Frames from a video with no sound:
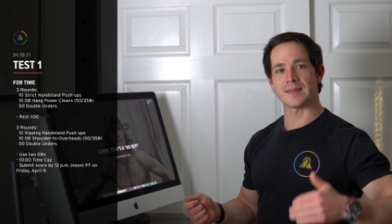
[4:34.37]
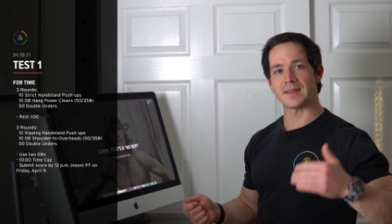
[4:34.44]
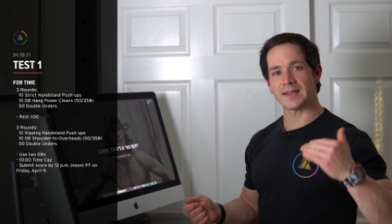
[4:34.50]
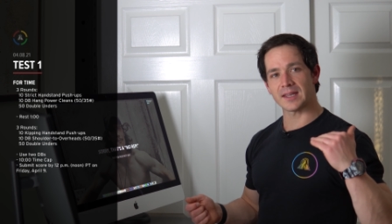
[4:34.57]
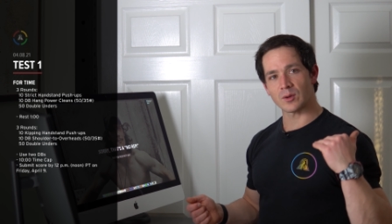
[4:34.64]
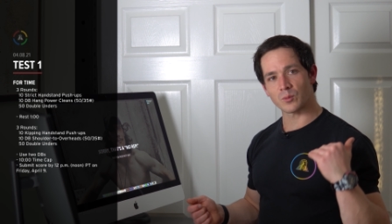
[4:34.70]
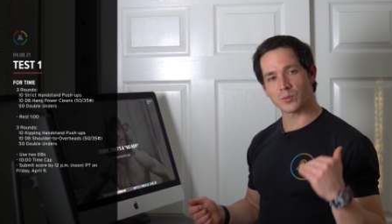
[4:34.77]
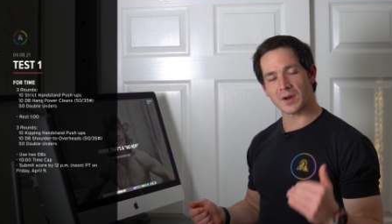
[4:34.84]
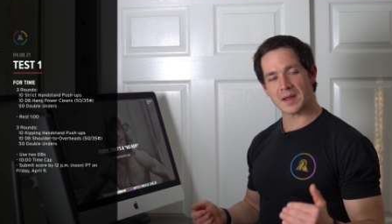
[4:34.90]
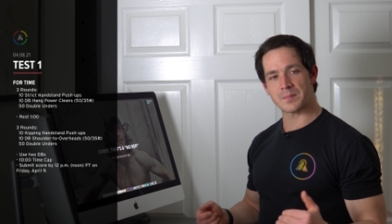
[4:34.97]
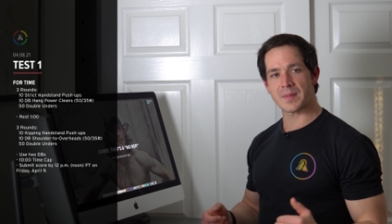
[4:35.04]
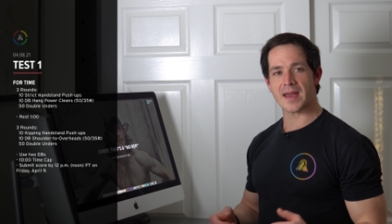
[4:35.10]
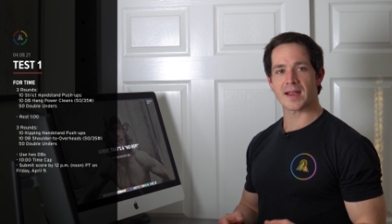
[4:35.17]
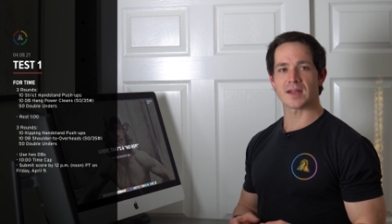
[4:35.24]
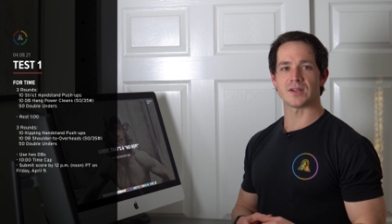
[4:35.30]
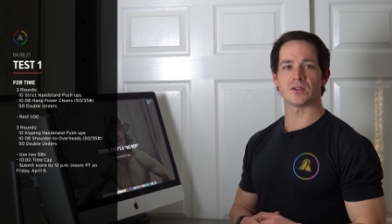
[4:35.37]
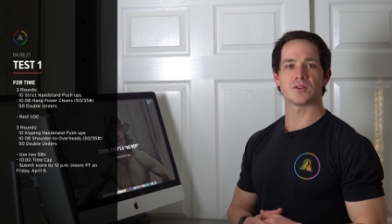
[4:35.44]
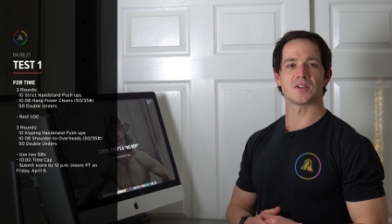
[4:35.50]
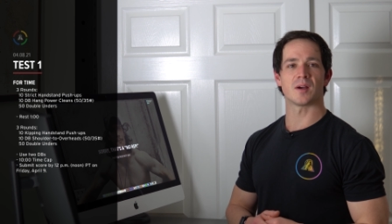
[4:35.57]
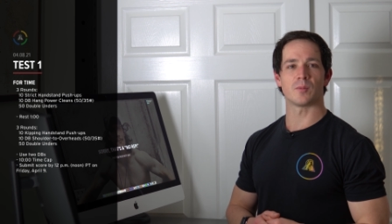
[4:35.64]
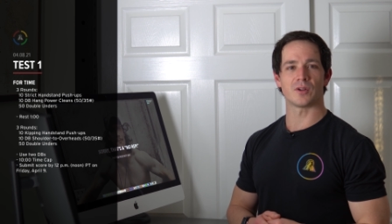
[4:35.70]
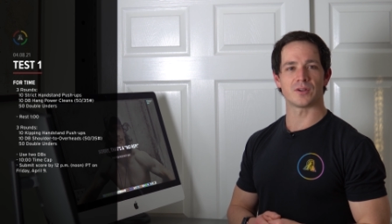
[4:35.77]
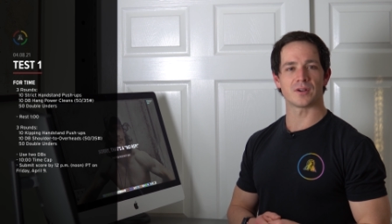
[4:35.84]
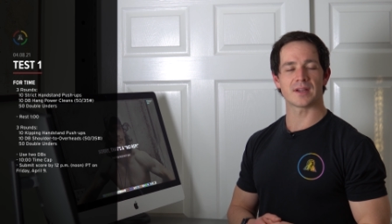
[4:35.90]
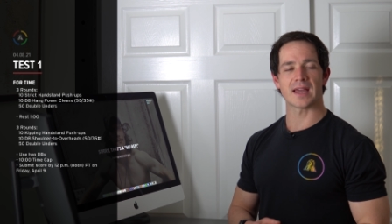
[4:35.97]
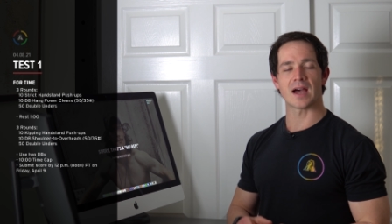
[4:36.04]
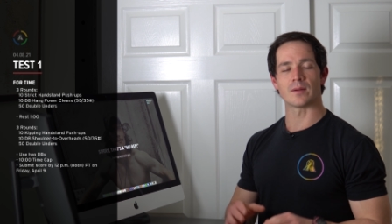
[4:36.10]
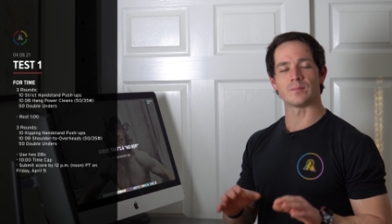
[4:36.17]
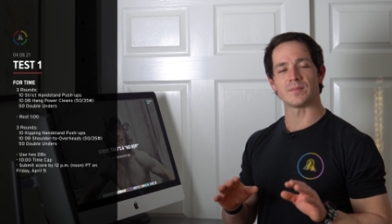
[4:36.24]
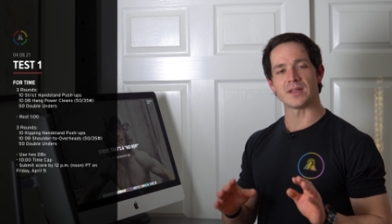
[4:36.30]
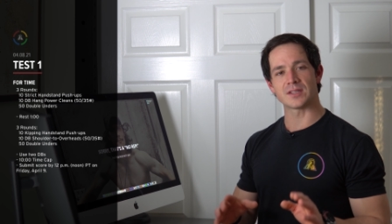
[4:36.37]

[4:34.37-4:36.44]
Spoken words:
and then get right back into your double under count.